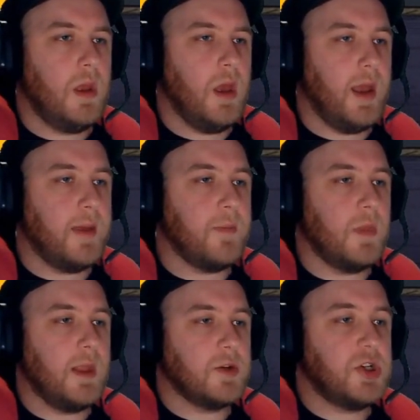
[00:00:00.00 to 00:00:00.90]
Okay,
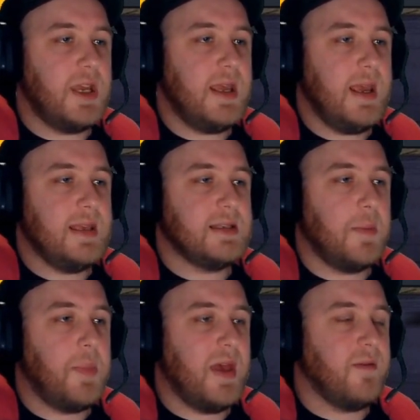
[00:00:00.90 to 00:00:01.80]
now she is a
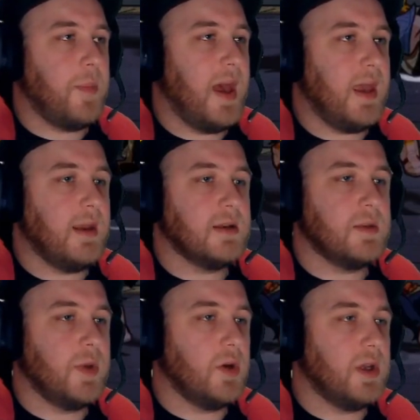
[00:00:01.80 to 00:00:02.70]
bit of a pain, to
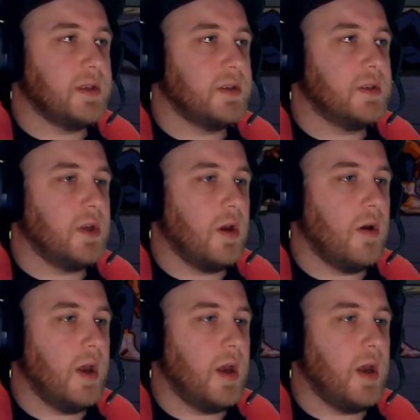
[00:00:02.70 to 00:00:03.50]
be honest, so